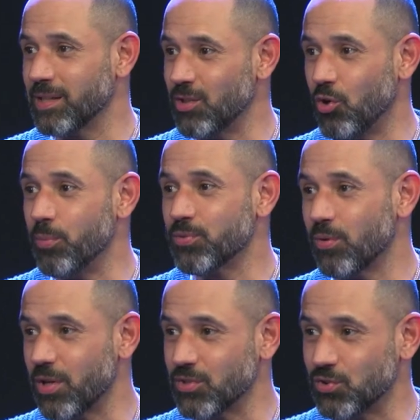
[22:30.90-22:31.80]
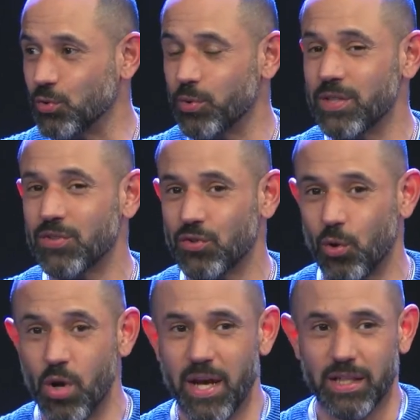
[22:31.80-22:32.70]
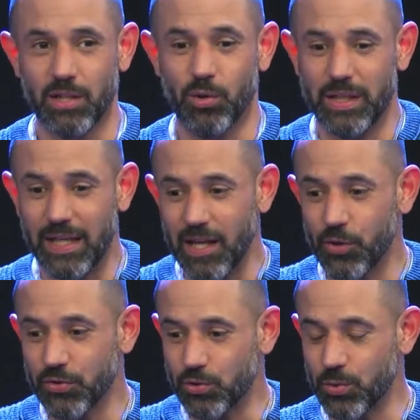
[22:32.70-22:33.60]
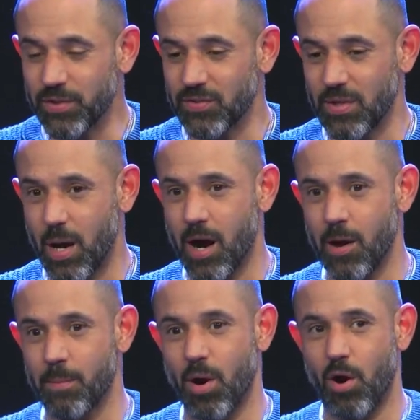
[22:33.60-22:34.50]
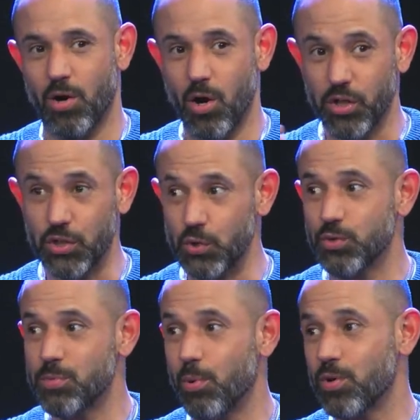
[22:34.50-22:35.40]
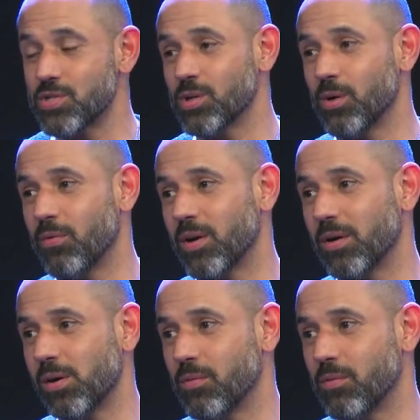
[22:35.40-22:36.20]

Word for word: the homes of our students. So, you know, ELL students um, are a huge portion of our,